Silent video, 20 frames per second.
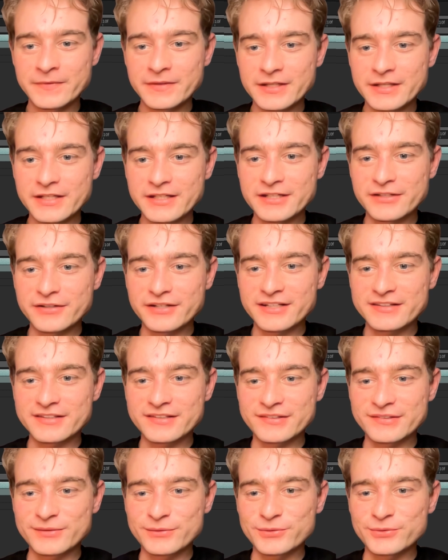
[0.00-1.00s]
And then you get
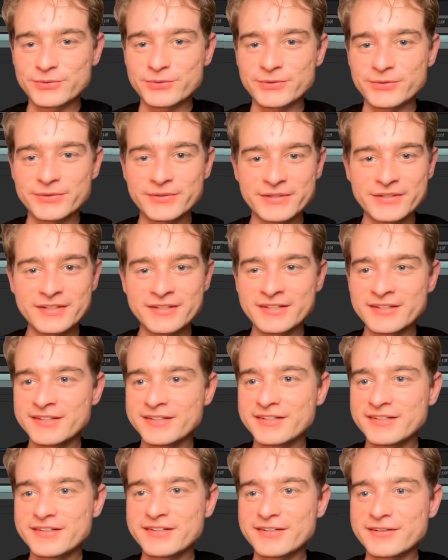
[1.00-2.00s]
this cool,
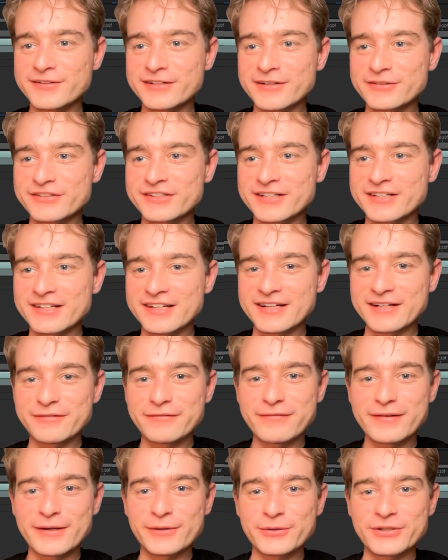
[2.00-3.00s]
you know, now it's kind of like
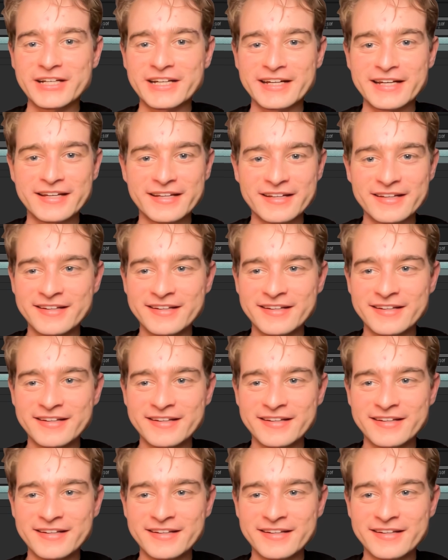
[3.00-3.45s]
floating